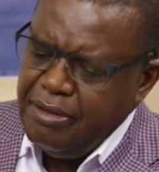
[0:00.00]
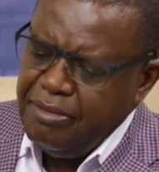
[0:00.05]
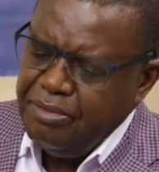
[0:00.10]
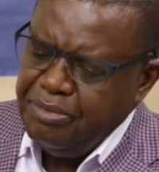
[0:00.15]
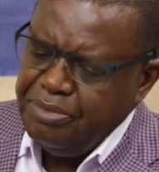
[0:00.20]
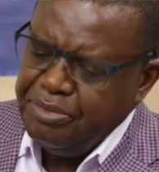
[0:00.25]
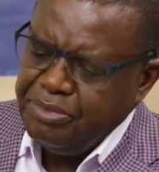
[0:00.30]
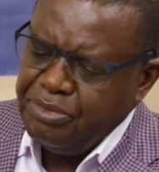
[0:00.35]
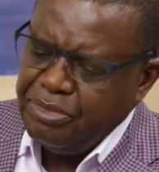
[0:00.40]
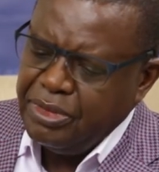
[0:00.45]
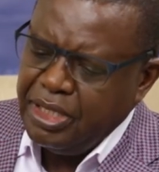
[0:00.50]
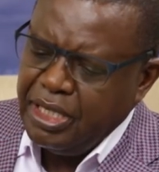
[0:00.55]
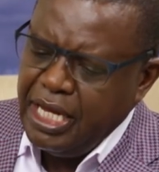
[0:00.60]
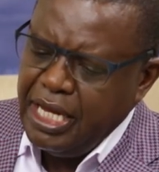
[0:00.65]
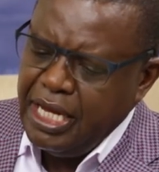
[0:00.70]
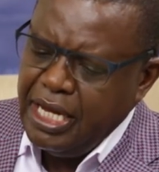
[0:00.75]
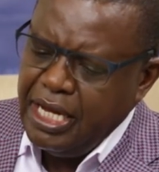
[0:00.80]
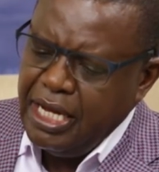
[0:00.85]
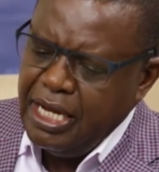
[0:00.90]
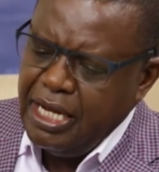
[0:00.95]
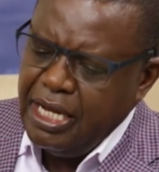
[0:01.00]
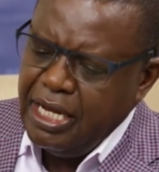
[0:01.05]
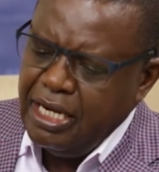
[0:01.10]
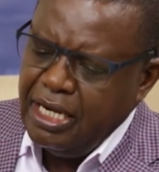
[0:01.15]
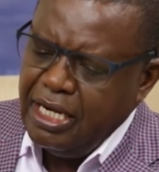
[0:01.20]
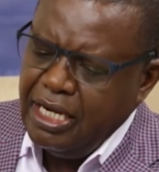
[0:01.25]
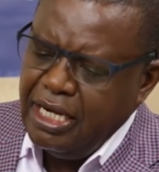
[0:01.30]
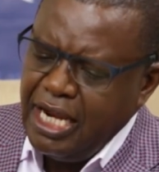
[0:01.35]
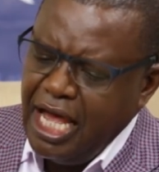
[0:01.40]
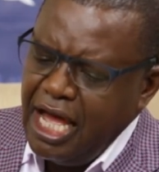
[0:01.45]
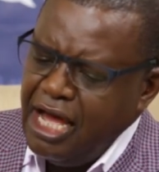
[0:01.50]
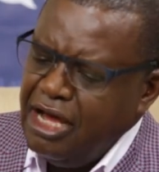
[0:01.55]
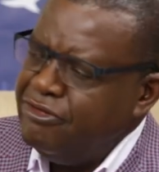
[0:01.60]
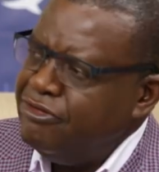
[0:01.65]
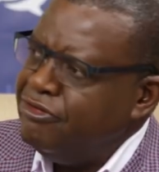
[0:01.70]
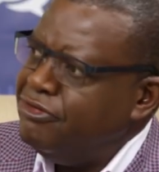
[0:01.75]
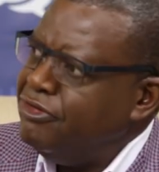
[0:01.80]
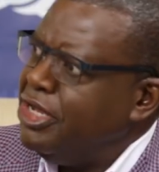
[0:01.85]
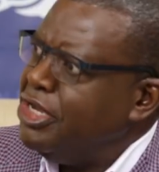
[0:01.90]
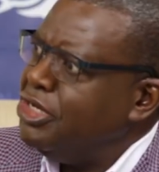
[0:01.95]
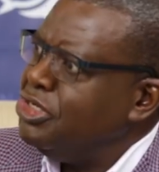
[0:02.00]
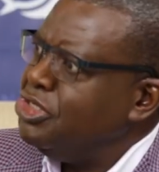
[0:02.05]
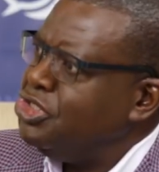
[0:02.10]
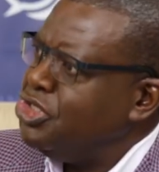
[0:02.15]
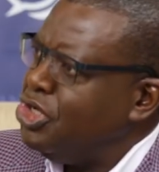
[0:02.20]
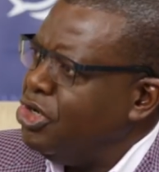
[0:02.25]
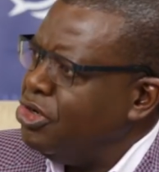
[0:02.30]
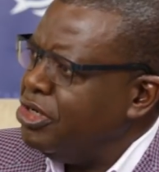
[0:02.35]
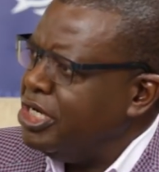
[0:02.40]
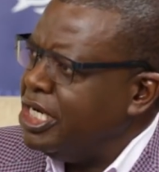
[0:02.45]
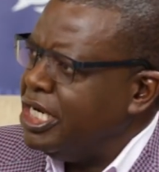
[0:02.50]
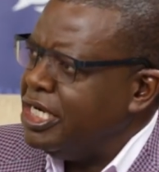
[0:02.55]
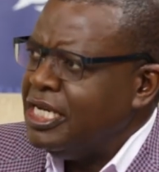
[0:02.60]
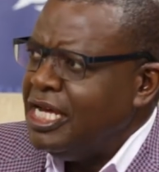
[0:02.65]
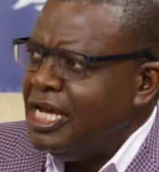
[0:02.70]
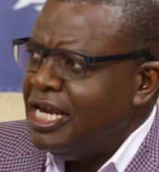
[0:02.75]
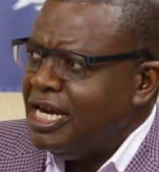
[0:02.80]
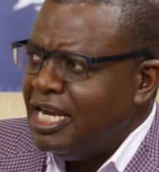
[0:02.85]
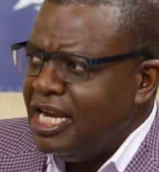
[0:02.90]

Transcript: um, uh, Love and Chocolate.